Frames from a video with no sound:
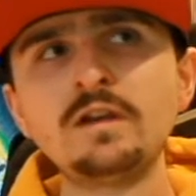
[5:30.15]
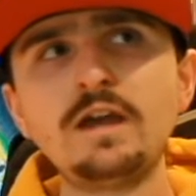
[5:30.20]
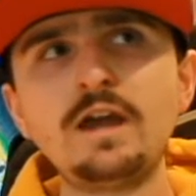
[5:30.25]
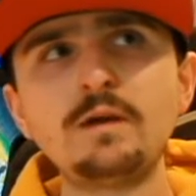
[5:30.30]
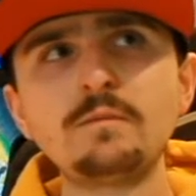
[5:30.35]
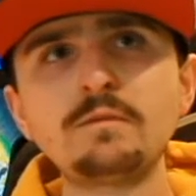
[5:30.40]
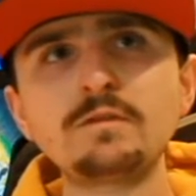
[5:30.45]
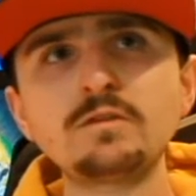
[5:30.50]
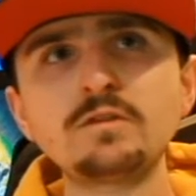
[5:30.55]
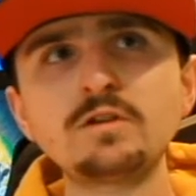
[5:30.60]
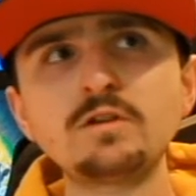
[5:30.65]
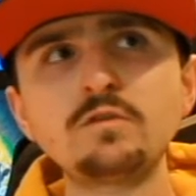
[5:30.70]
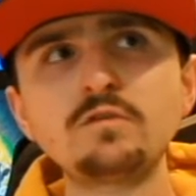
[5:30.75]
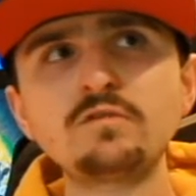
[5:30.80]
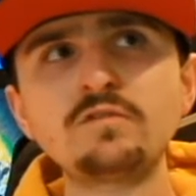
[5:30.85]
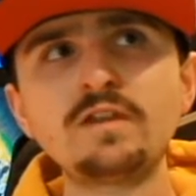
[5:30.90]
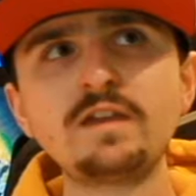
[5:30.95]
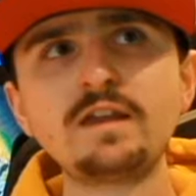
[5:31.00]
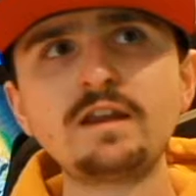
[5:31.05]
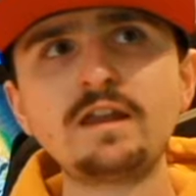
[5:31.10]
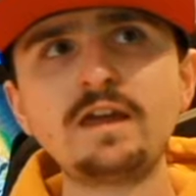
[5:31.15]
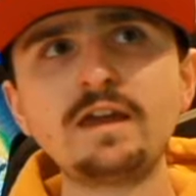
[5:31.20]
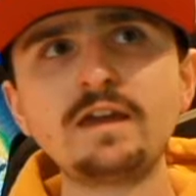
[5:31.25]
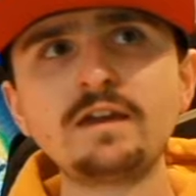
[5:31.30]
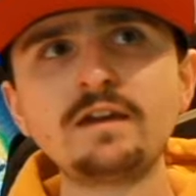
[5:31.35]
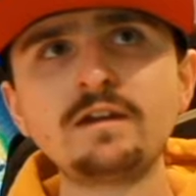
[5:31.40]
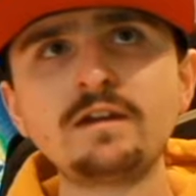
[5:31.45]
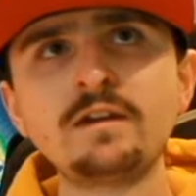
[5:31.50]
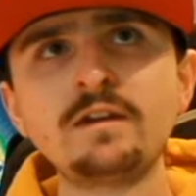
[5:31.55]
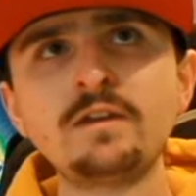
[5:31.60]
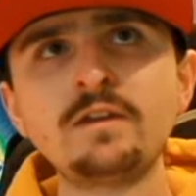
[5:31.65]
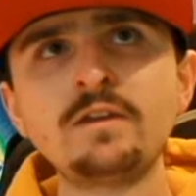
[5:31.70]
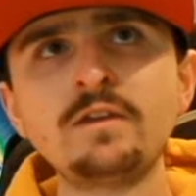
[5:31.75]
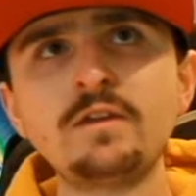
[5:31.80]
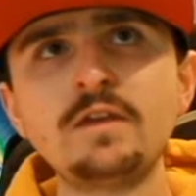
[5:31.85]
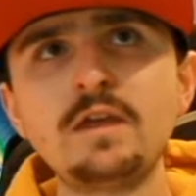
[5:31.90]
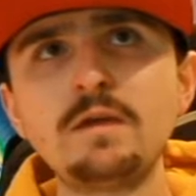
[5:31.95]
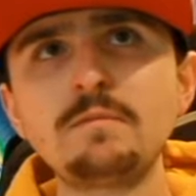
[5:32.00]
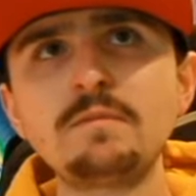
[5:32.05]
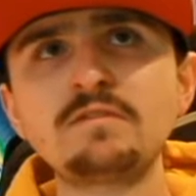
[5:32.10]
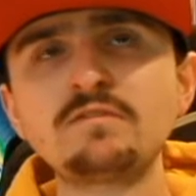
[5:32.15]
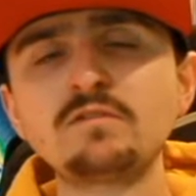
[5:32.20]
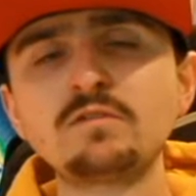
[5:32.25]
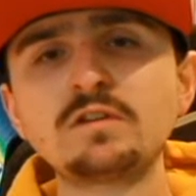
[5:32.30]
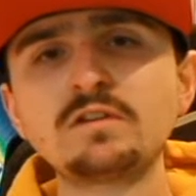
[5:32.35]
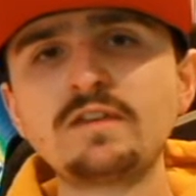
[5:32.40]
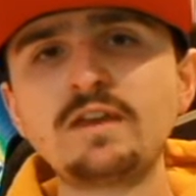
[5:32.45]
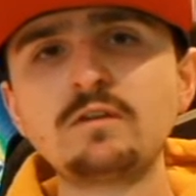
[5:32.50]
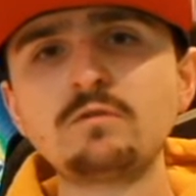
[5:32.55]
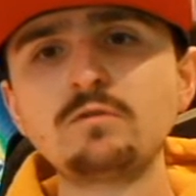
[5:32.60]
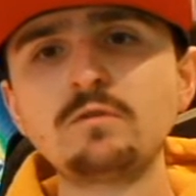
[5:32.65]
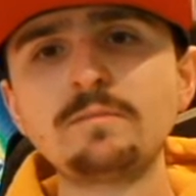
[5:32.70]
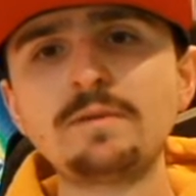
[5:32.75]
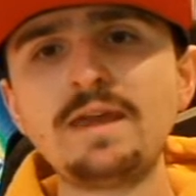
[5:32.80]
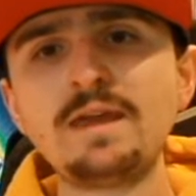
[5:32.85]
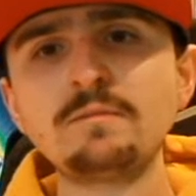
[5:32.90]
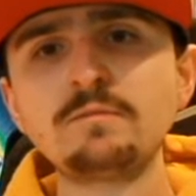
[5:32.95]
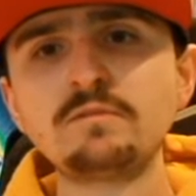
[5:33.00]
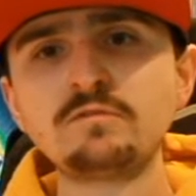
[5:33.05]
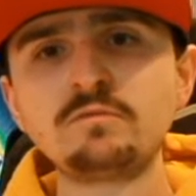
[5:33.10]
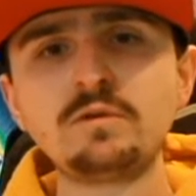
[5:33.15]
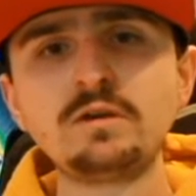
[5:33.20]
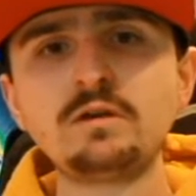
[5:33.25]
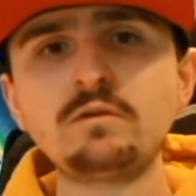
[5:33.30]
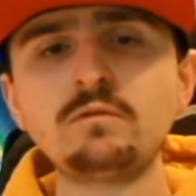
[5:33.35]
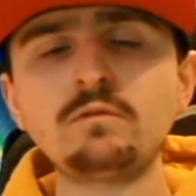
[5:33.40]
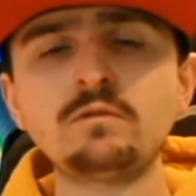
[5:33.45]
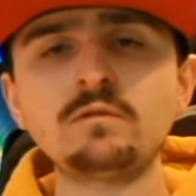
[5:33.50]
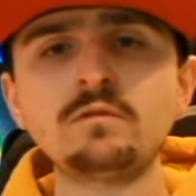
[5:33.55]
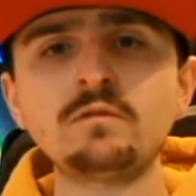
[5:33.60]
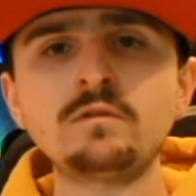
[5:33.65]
And when you're losing, like, it means you're going to take all the blame as well.